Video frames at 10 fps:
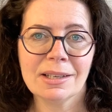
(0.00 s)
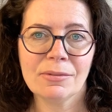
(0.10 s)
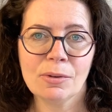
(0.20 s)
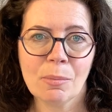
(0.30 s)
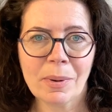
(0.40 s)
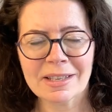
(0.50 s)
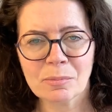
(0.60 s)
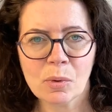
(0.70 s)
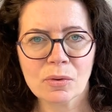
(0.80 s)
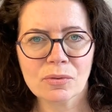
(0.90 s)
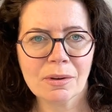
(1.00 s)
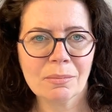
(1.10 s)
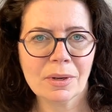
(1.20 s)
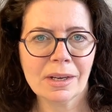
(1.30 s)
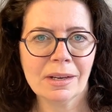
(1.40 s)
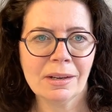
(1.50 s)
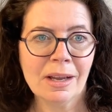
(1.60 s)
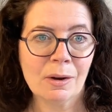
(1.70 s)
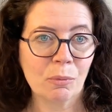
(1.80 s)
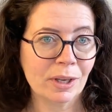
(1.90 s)
give your passport number,
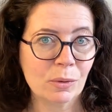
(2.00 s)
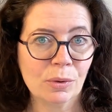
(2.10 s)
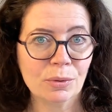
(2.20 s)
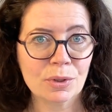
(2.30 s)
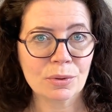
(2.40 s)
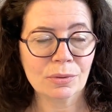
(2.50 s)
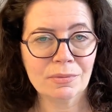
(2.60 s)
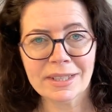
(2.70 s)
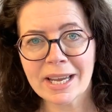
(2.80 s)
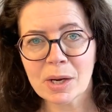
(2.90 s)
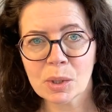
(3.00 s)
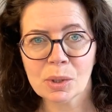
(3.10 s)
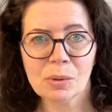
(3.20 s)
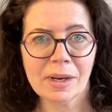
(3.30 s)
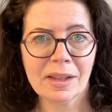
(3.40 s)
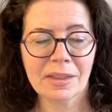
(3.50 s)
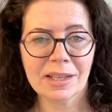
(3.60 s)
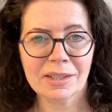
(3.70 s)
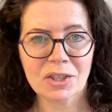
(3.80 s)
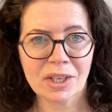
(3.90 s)
record a short video, and
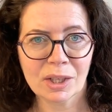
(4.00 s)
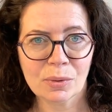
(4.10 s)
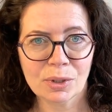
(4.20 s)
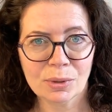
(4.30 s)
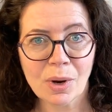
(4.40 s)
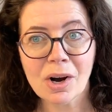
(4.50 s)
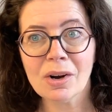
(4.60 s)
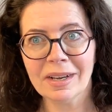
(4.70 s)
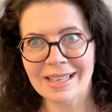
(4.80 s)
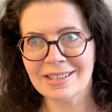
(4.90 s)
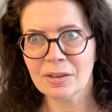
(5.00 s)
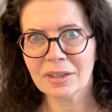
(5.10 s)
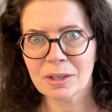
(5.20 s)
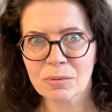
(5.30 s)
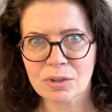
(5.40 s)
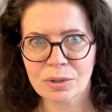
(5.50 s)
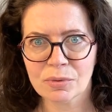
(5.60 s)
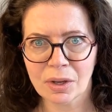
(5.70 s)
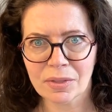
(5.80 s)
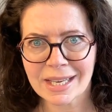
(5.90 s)
then they check who you are. It's only once you've
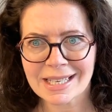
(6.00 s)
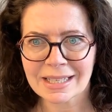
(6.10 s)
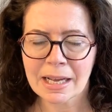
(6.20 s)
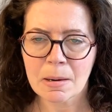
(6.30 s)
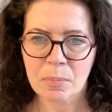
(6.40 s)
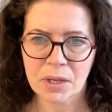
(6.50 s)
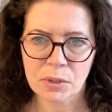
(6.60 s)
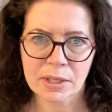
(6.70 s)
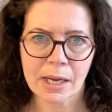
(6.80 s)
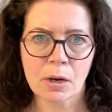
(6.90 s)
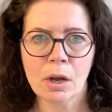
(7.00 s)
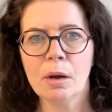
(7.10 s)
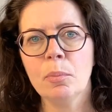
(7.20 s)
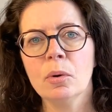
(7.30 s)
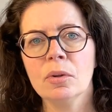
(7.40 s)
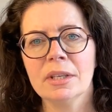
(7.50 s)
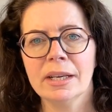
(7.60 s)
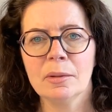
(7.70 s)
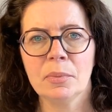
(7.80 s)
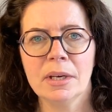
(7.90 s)
done this that you can upload the
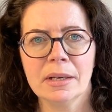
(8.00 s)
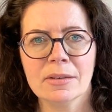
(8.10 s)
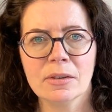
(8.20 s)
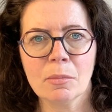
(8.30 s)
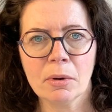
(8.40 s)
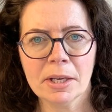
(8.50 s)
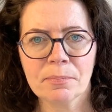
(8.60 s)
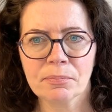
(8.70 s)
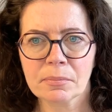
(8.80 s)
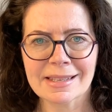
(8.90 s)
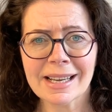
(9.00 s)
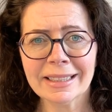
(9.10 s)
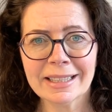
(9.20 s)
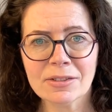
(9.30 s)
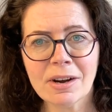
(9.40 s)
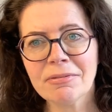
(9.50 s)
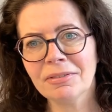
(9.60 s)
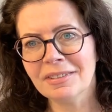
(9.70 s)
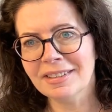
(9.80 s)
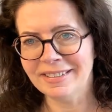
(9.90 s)
INPI summary, sign it
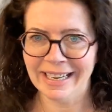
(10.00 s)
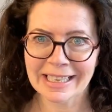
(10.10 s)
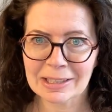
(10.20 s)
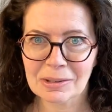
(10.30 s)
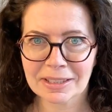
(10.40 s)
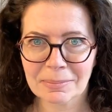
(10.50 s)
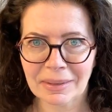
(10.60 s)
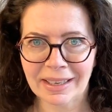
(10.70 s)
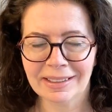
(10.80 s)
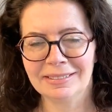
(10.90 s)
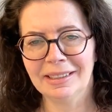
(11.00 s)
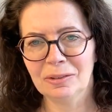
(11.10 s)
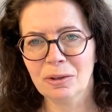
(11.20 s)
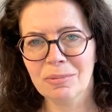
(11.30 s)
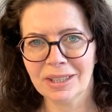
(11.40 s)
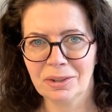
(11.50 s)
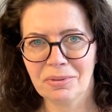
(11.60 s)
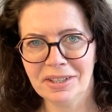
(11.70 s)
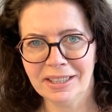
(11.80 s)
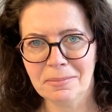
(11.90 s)
off, download it back, then go back to
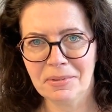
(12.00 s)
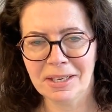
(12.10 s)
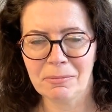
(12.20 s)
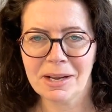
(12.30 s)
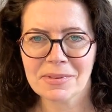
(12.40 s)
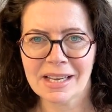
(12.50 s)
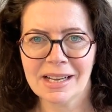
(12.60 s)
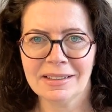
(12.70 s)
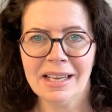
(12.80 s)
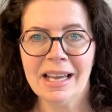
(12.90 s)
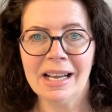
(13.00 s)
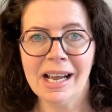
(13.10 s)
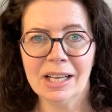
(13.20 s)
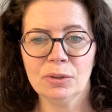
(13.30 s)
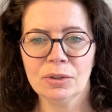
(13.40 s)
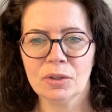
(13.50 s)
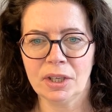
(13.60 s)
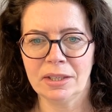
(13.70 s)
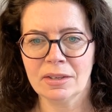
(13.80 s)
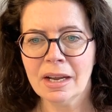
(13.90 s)
the INPI website and do the
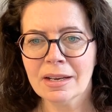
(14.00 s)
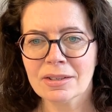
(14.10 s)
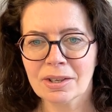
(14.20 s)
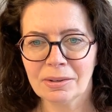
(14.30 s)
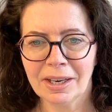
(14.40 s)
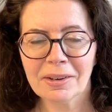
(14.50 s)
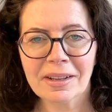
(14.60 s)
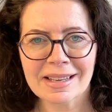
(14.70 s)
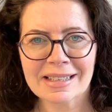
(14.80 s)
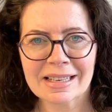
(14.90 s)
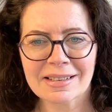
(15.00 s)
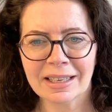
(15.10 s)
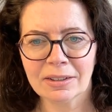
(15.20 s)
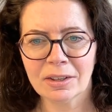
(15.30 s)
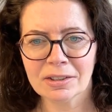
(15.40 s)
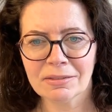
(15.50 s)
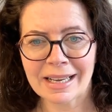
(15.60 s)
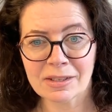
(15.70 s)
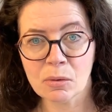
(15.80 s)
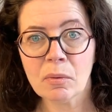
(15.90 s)
change. So I know that sounds like a lot of
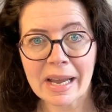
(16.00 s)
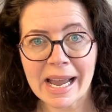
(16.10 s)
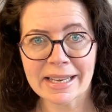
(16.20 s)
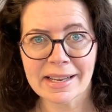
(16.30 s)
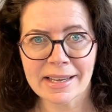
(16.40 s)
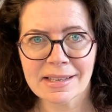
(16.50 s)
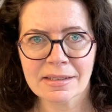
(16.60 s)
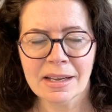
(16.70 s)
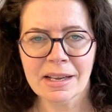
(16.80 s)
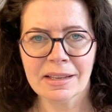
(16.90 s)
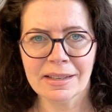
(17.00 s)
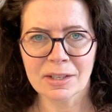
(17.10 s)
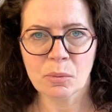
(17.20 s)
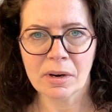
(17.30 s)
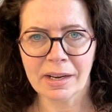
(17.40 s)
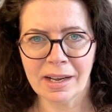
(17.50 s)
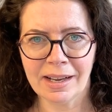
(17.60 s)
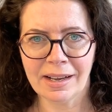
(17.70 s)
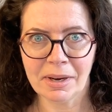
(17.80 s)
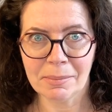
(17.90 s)
hassle, and it is, That's why
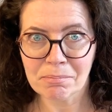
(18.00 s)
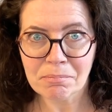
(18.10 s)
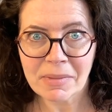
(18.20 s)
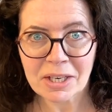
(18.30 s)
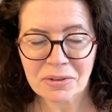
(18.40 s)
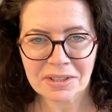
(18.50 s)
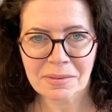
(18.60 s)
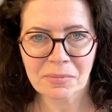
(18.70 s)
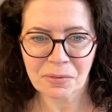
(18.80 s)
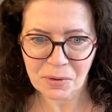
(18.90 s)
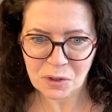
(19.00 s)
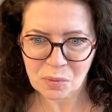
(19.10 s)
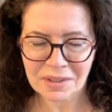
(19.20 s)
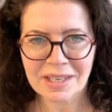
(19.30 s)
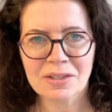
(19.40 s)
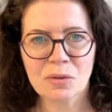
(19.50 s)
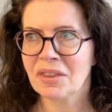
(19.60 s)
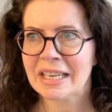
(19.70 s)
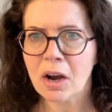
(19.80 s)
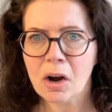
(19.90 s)
my major tip, the first one is
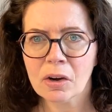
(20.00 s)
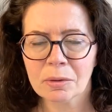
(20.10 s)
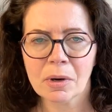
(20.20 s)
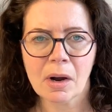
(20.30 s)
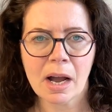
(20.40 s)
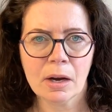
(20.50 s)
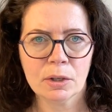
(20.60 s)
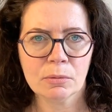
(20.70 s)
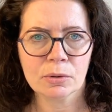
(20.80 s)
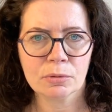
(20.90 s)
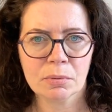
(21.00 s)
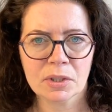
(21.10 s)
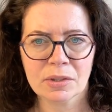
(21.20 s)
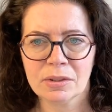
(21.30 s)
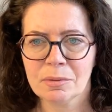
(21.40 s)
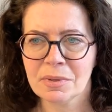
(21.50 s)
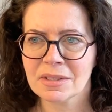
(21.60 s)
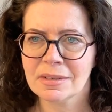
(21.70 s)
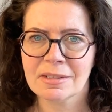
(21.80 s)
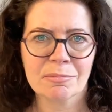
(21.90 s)
think hard about how you want to register your
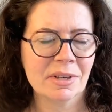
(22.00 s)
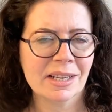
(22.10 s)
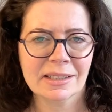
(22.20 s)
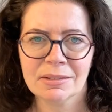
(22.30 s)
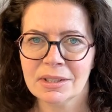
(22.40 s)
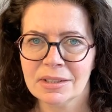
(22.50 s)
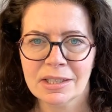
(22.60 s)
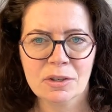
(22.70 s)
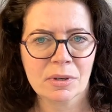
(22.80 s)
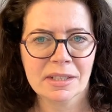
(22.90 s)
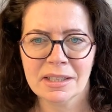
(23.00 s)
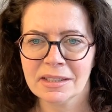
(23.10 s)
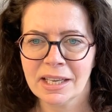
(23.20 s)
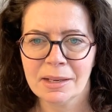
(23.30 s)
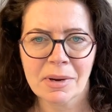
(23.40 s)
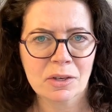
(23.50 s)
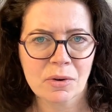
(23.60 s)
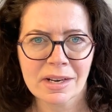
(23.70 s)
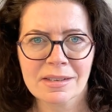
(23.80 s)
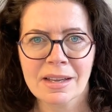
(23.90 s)
business, main activity, trading name,
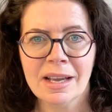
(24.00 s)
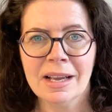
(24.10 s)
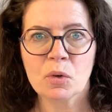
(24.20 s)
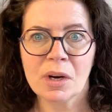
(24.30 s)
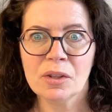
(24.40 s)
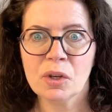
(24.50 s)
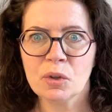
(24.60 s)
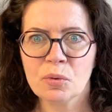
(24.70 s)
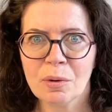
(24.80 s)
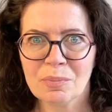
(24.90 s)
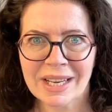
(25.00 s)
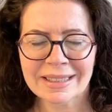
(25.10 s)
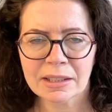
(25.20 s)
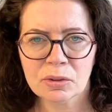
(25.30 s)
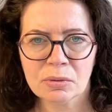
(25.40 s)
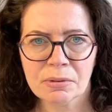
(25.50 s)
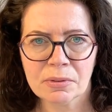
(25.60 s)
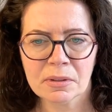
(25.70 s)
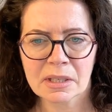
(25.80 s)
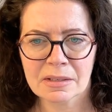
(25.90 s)
address. Try not to update it too
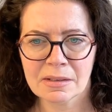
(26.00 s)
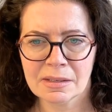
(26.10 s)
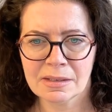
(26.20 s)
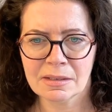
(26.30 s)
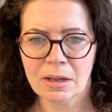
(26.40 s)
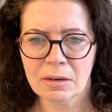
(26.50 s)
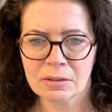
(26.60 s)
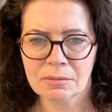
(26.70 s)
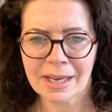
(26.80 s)
often because this is a lot of